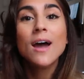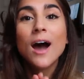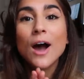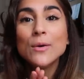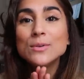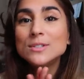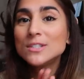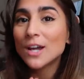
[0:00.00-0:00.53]
i
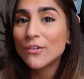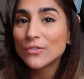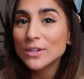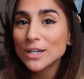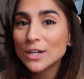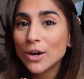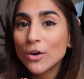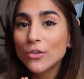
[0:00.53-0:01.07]
would
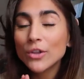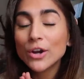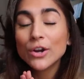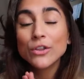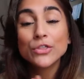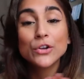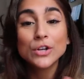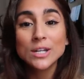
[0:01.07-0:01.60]
definitely go
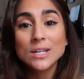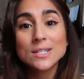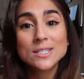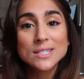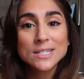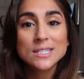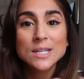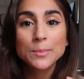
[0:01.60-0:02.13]
there 30 to
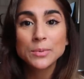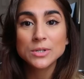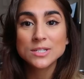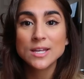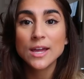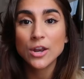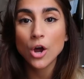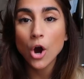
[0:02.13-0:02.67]
60
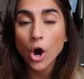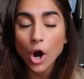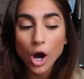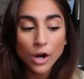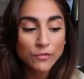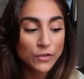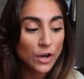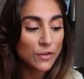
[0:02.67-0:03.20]
percent
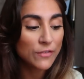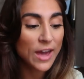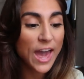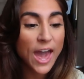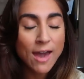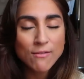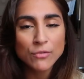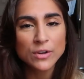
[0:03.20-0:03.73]
off of
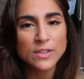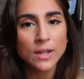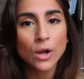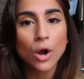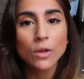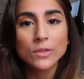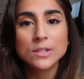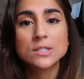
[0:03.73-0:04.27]
everything
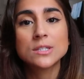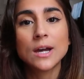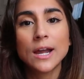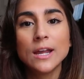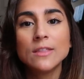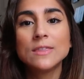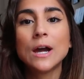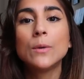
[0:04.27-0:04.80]
on the
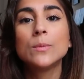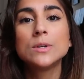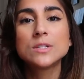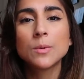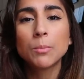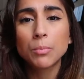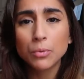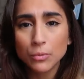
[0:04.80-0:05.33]
site that was
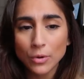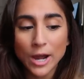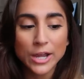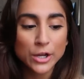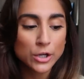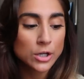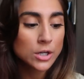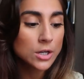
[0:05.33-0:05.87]

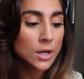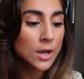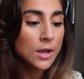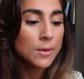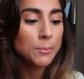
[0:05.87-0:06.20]
prior